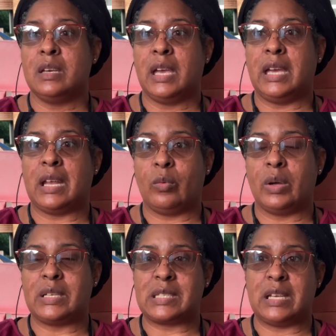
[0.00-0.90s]
And I want
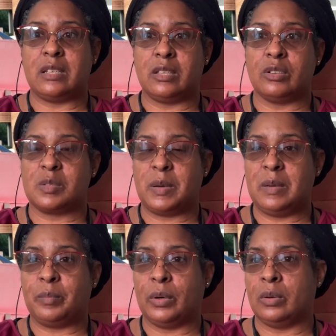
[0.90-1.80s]
to say to those
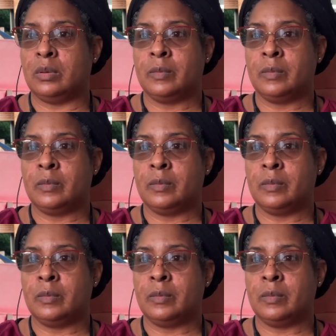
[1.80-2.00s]
people